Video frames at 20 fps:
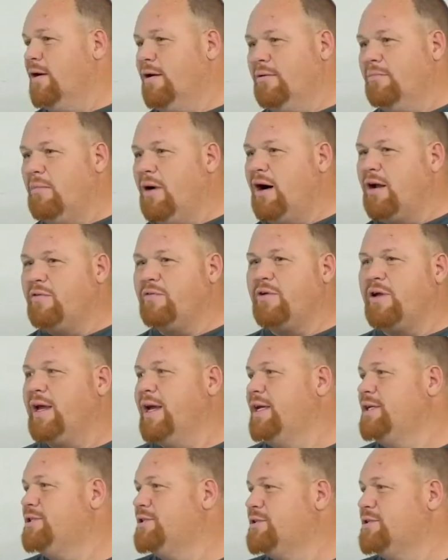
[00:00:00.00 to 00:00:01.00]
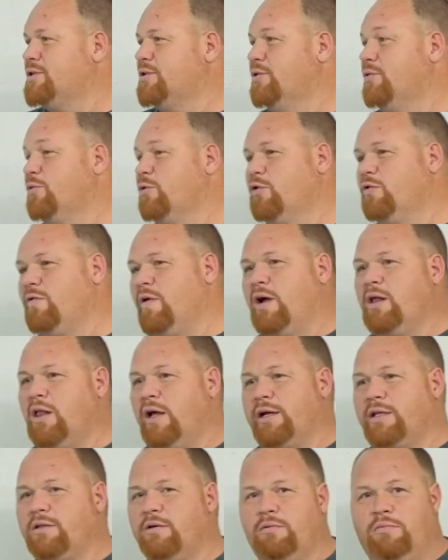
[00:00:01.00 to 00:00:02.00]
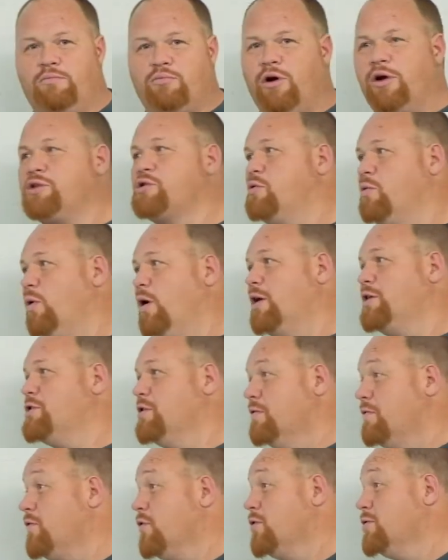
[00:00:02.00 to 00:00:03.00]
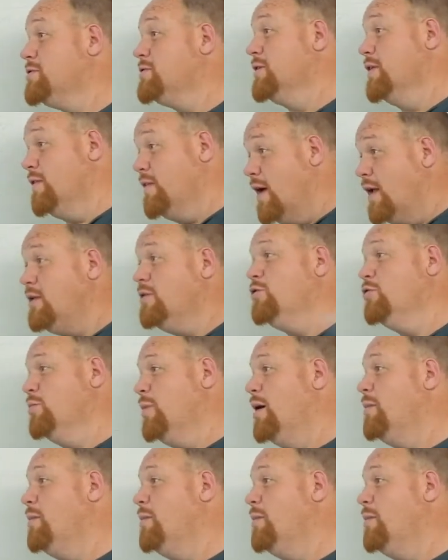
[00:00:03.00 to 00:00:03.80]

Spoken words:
modifications to the roof, I like to pressure wash it first and then do my